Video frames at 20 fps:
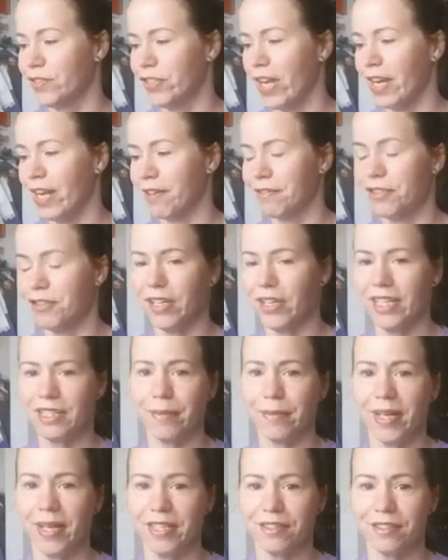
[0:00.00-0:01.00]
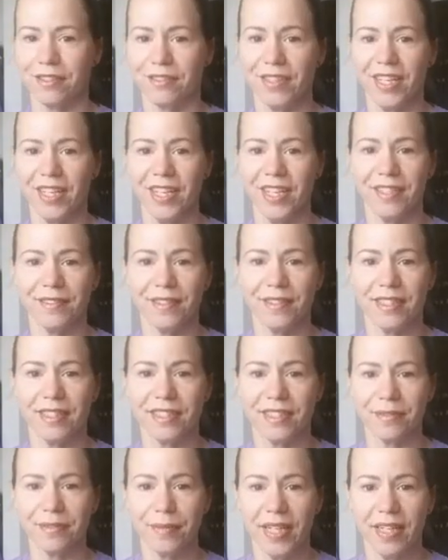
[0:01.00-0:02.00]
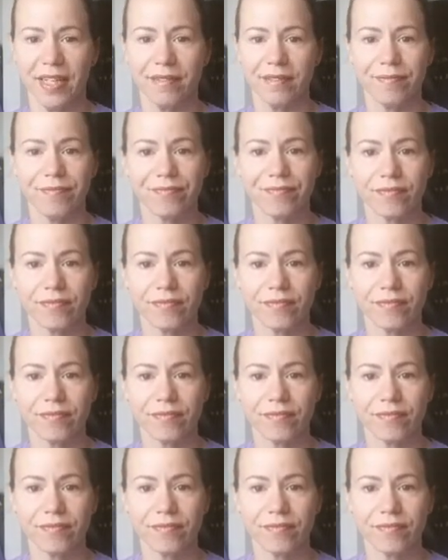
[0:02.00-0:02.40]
Jack of trades, master of none. That's me.